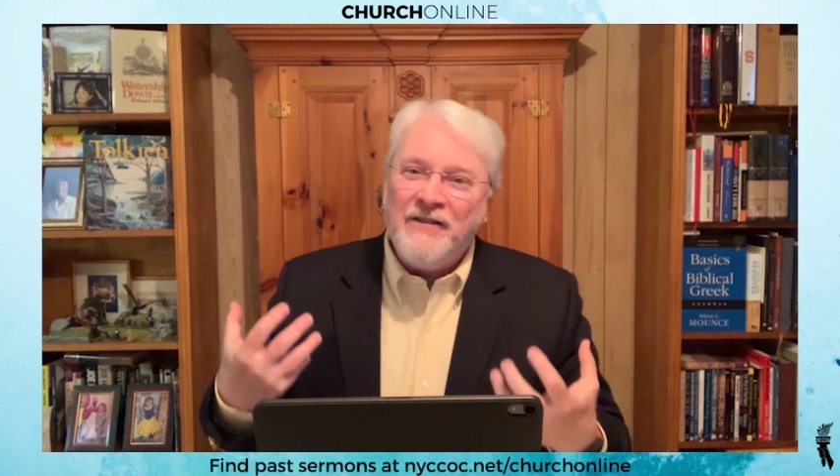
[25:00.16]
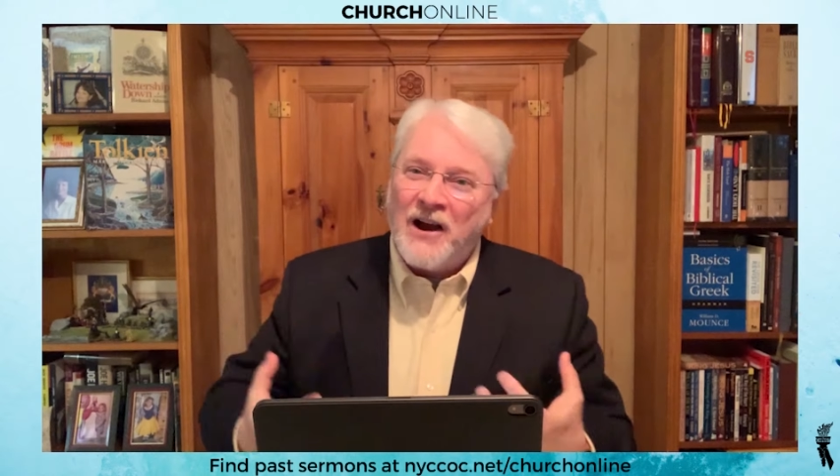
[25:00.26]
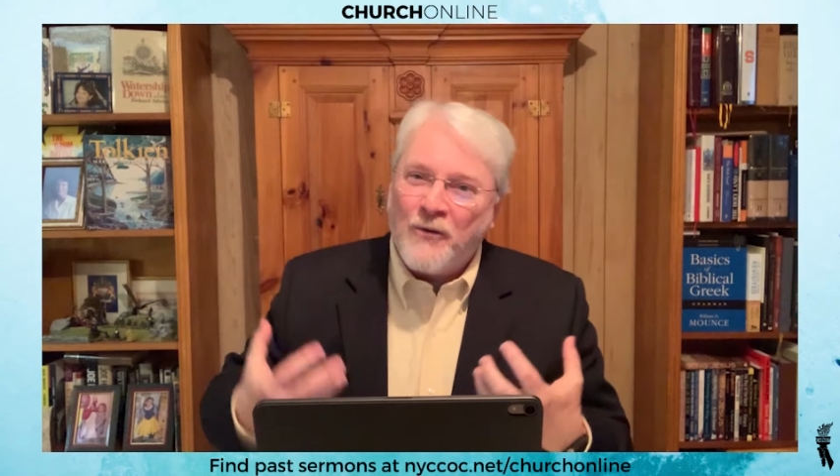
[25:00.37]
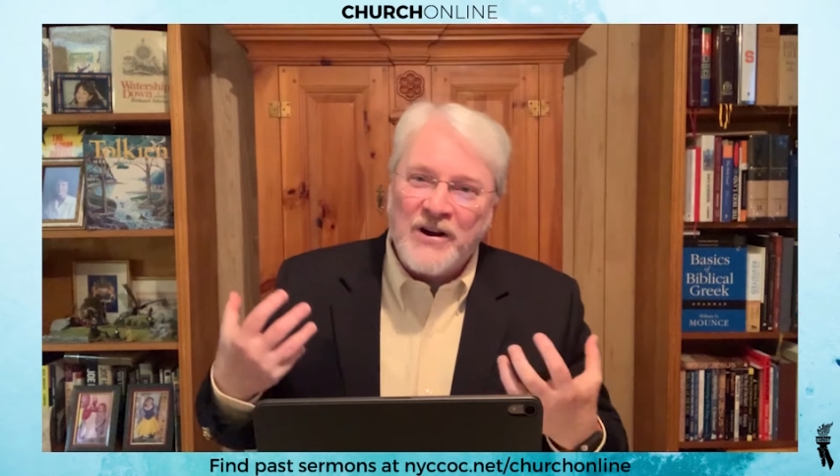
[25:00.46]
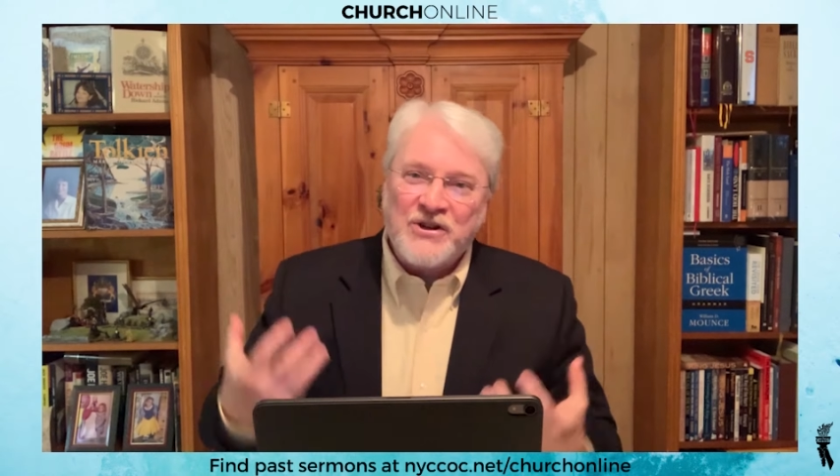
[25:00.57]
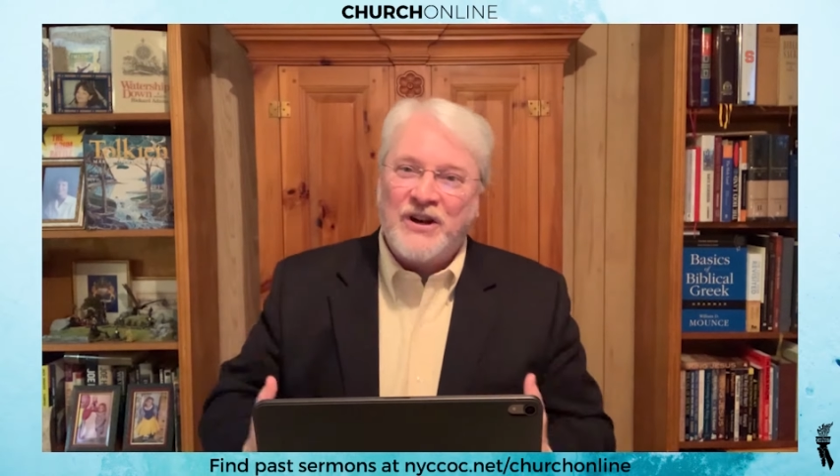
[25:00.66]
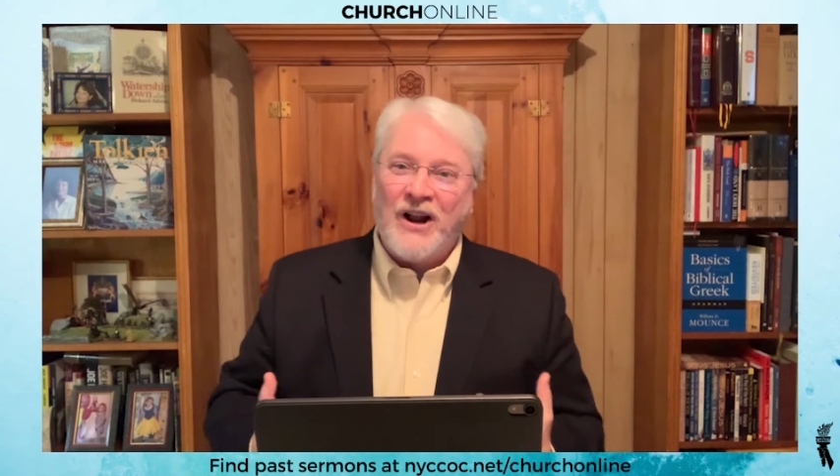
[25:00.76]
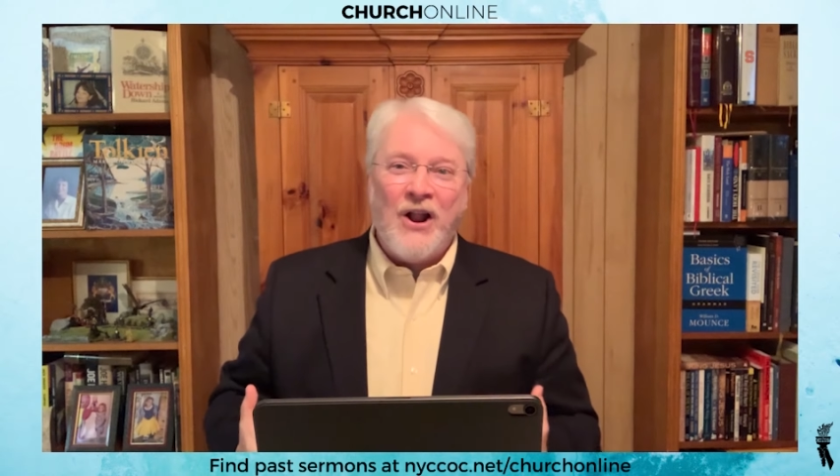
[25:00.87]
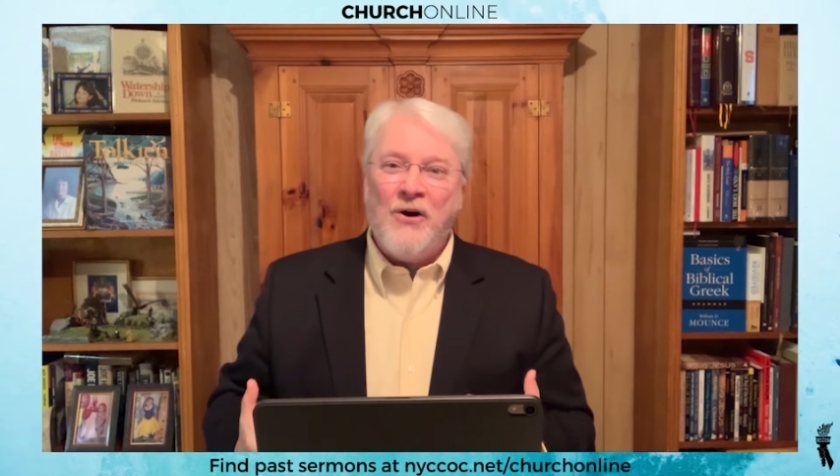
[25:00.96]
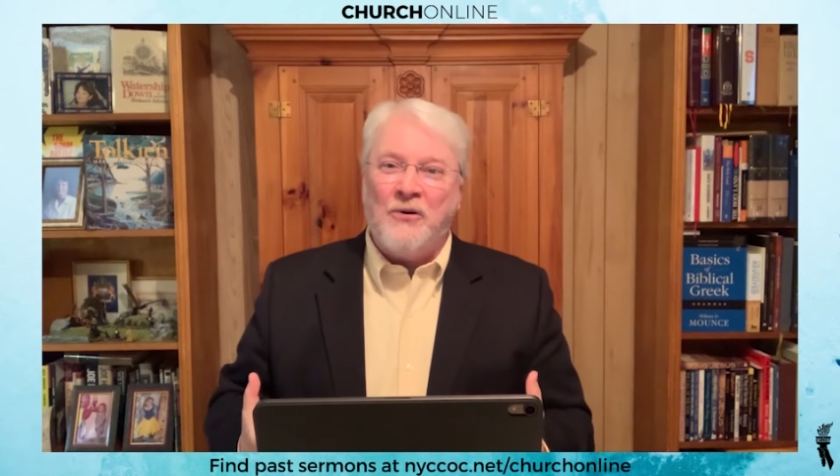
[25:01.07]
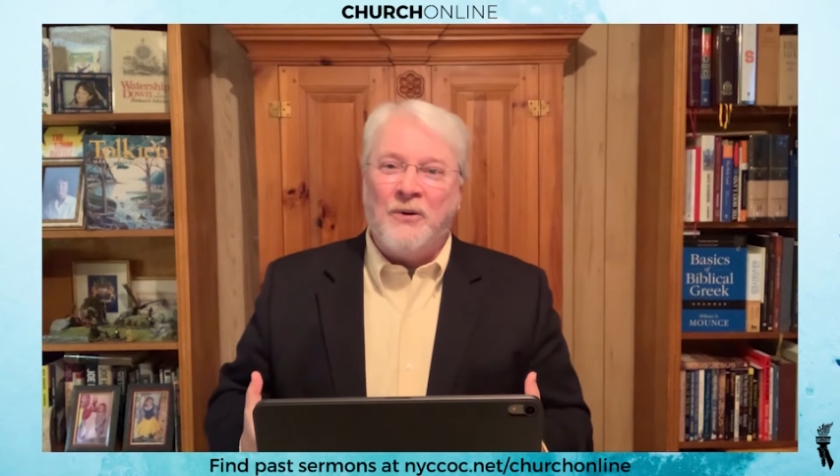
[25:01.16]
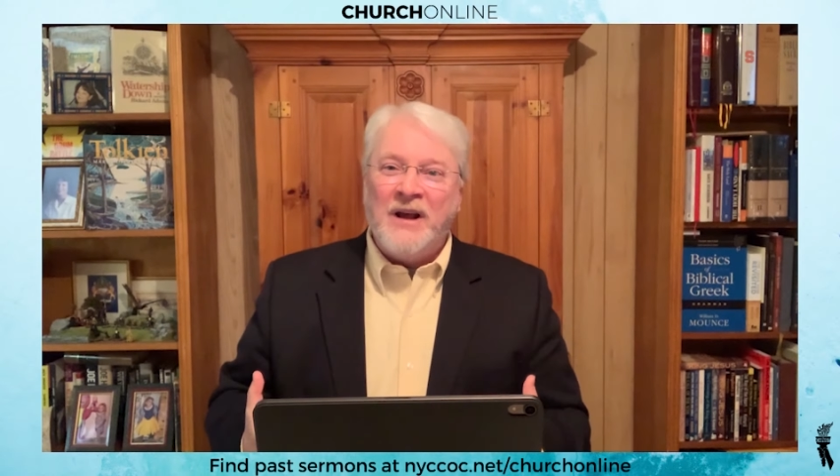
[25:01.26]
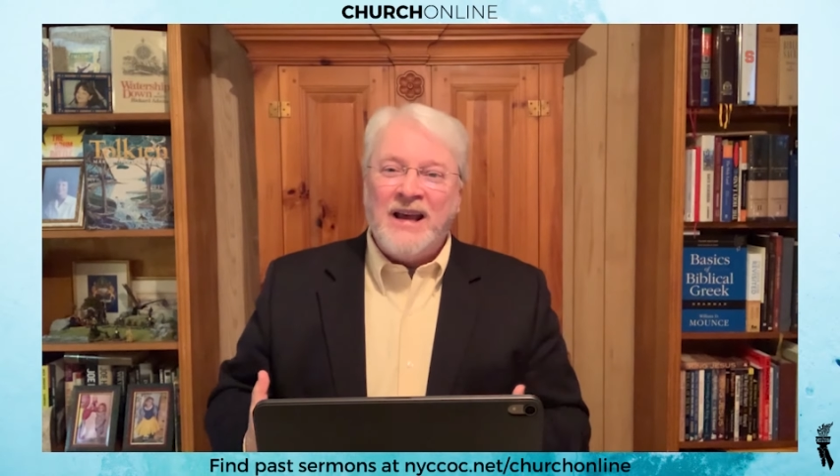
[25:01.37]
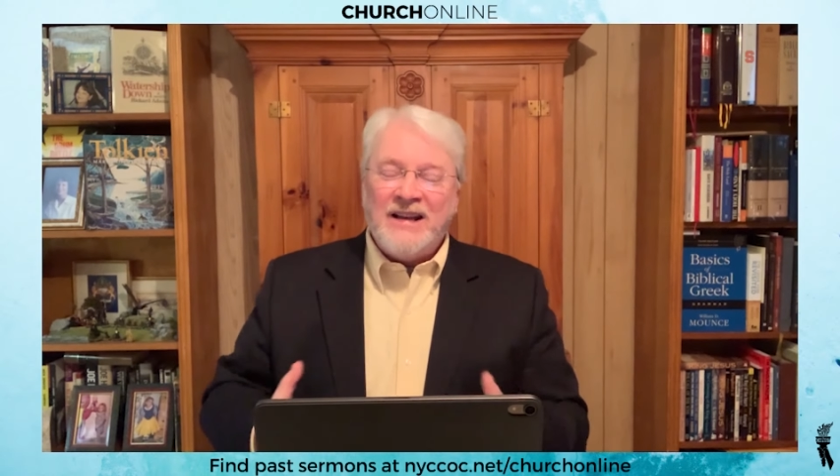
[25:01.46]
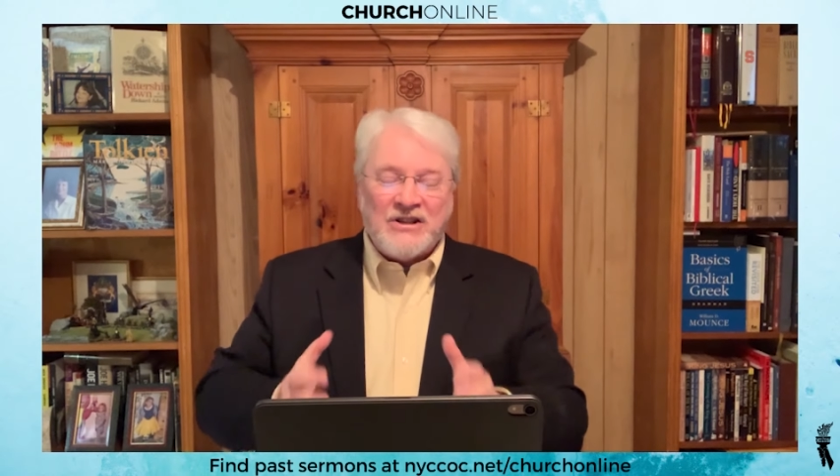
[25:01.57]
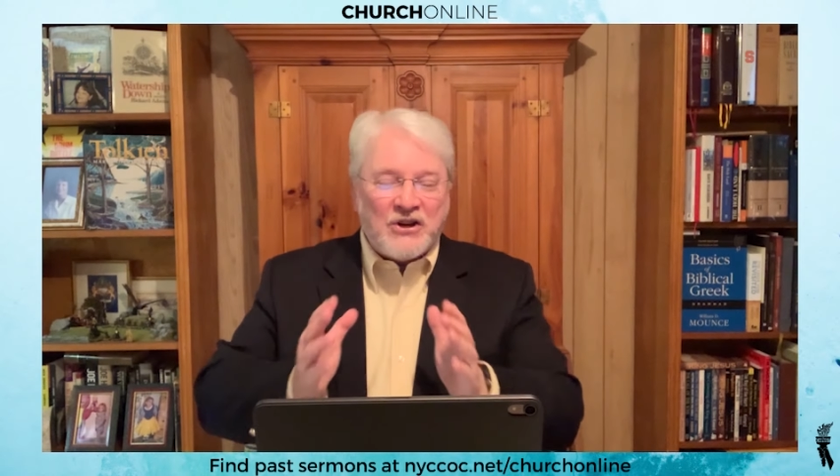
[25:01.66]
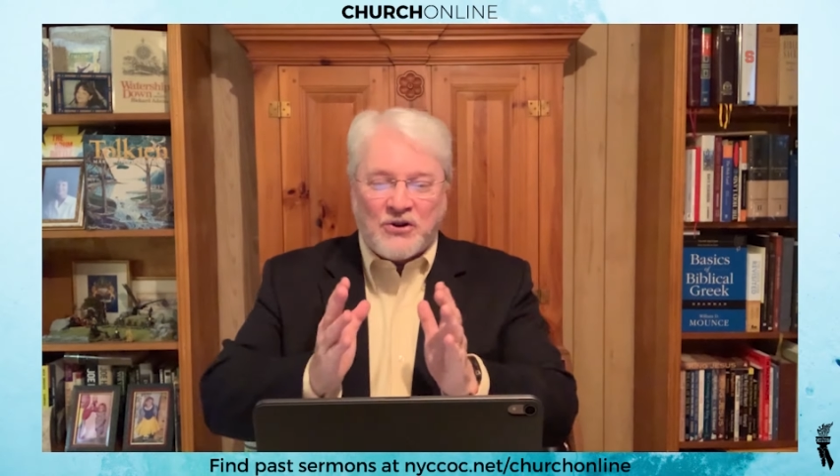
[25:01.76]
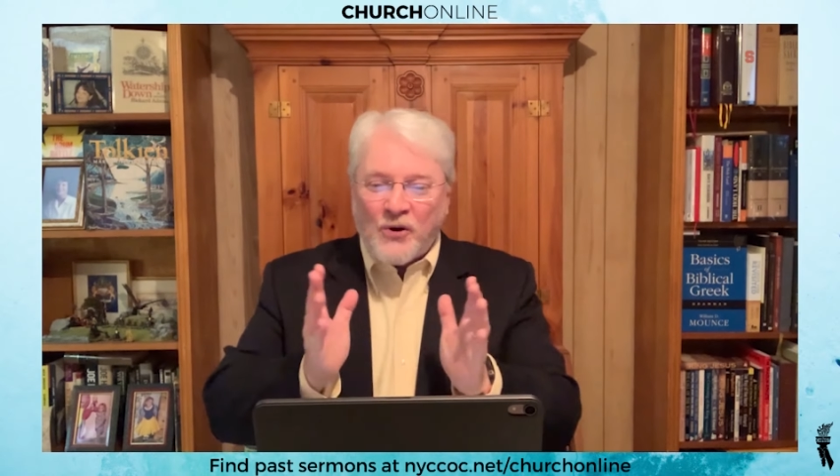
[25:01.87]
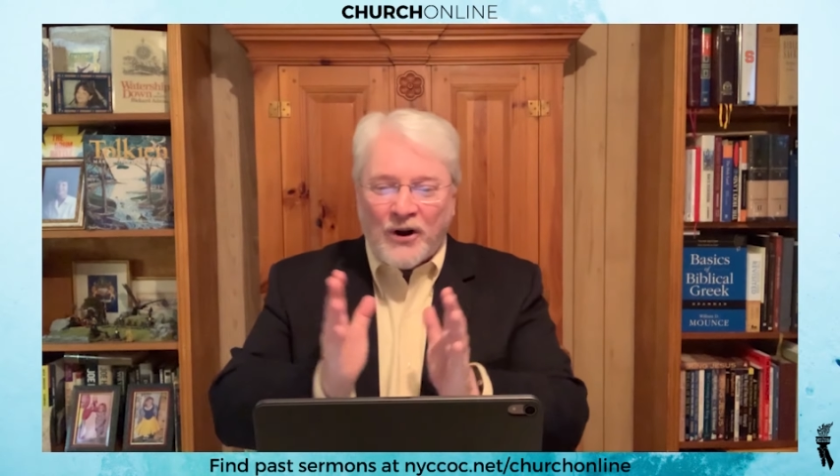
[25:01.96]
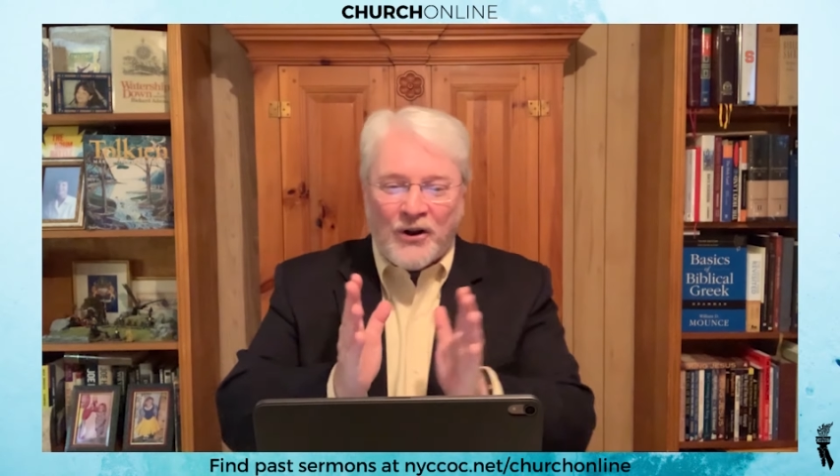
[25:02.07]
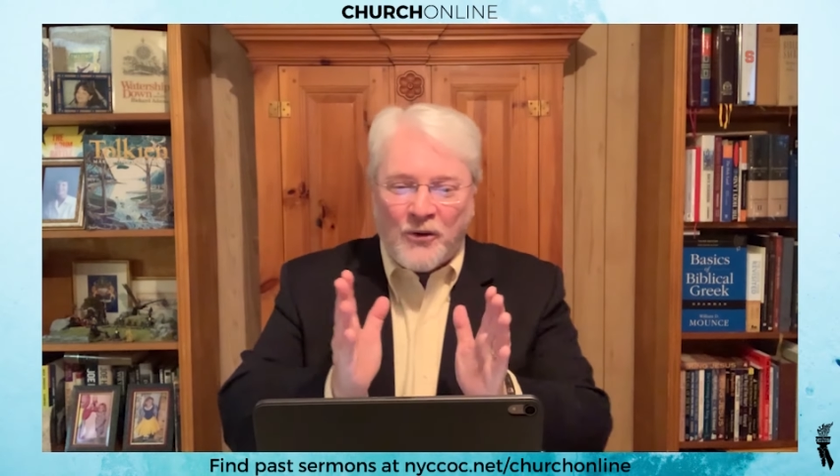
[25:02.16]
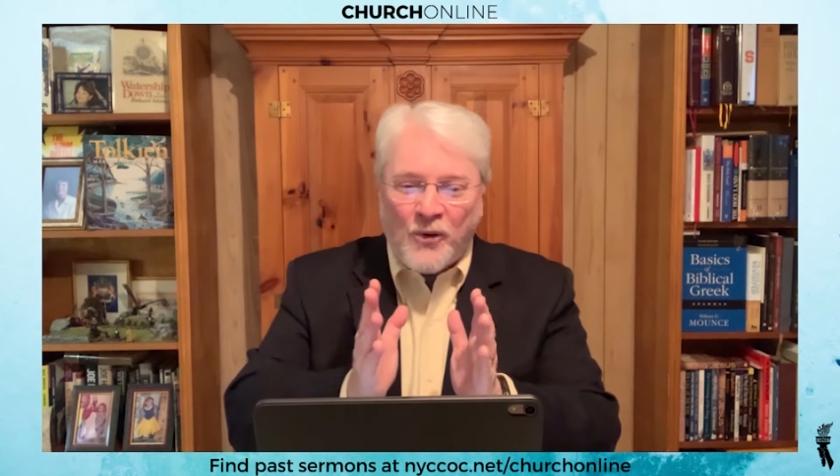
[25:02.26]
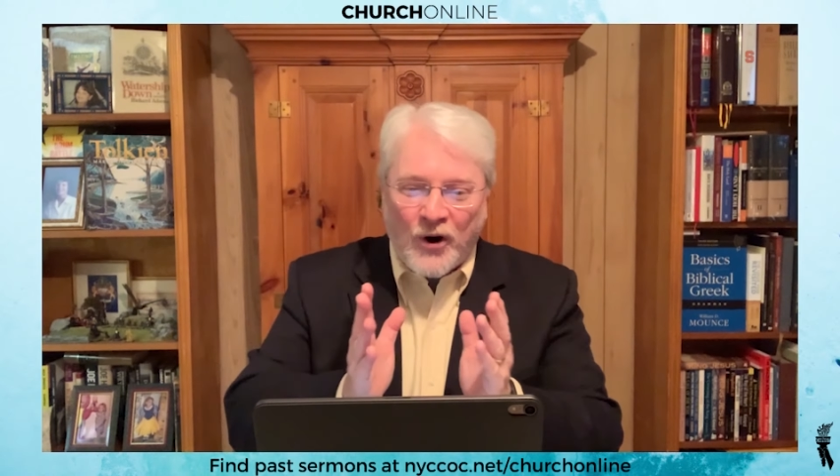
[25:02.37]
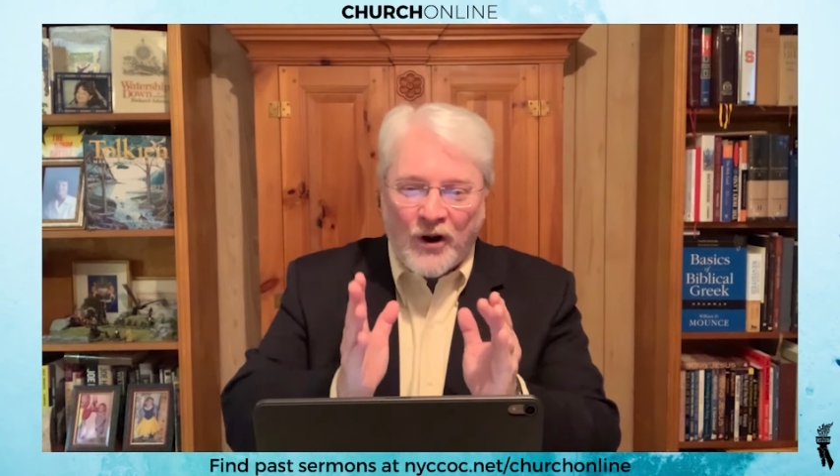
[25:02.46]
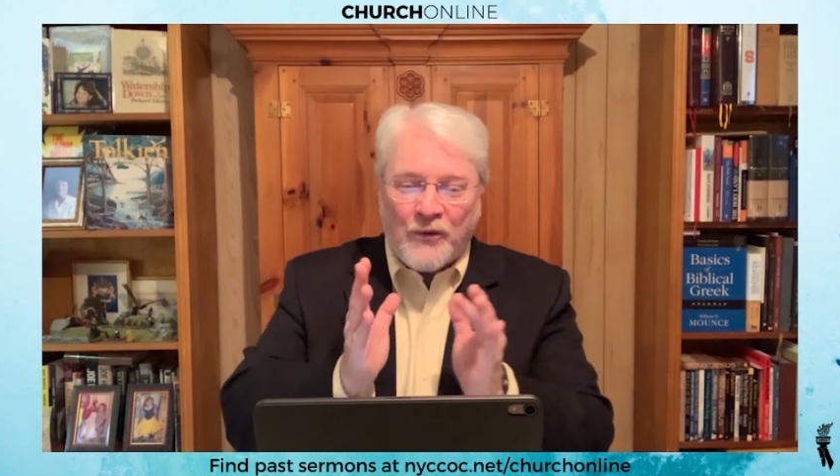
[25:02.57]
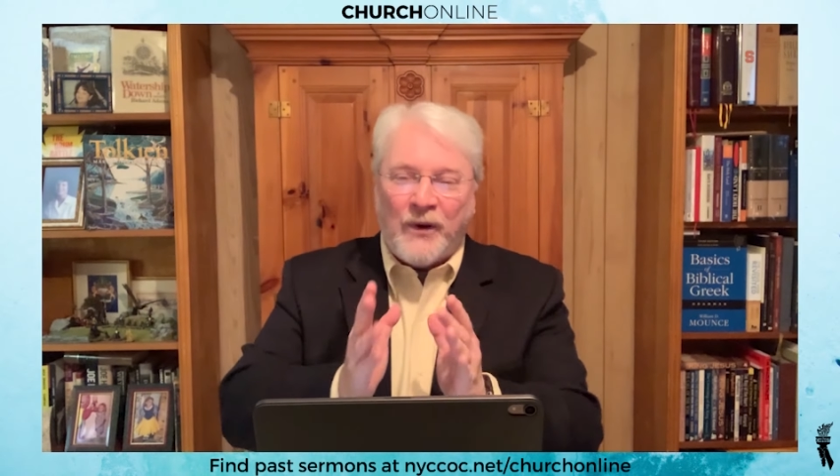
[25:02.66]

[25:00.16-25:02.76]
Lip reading: that question alone. It's a short little word,